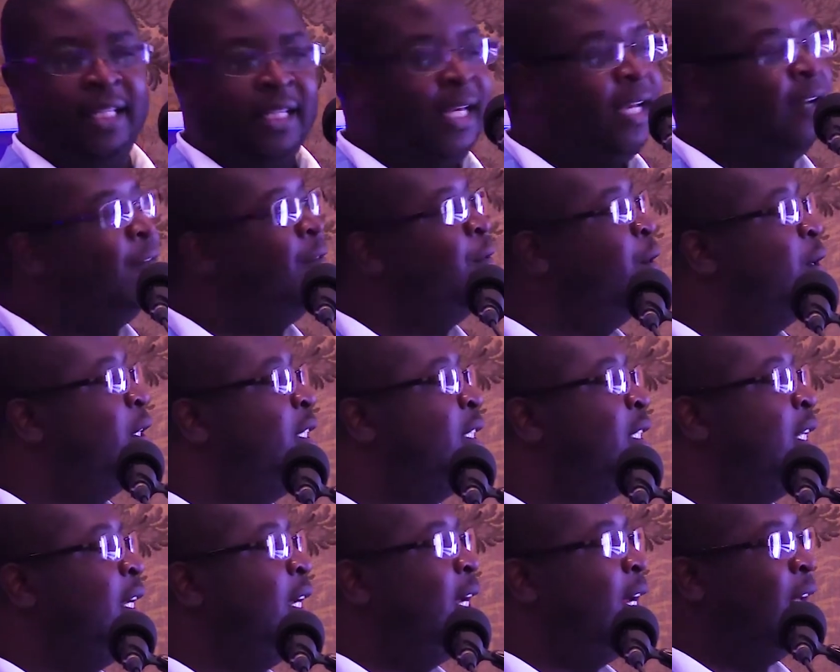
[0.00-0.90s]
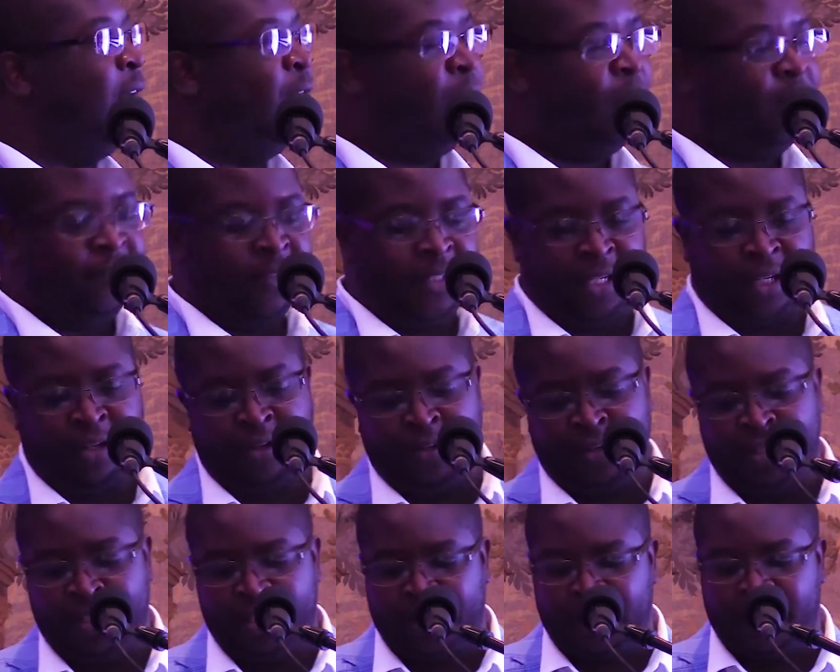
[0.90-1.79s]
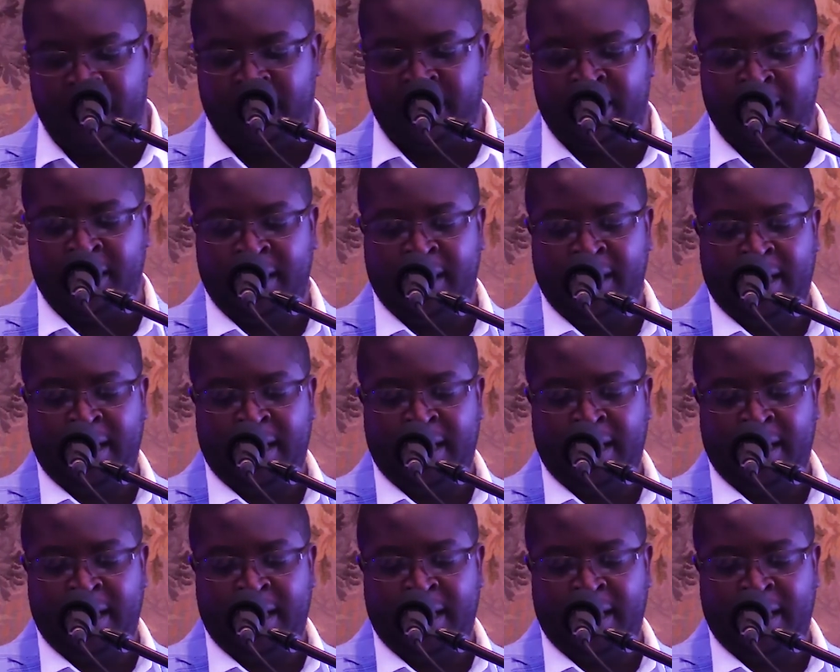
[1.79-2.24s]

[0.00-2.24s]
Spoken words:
They have got a lot of security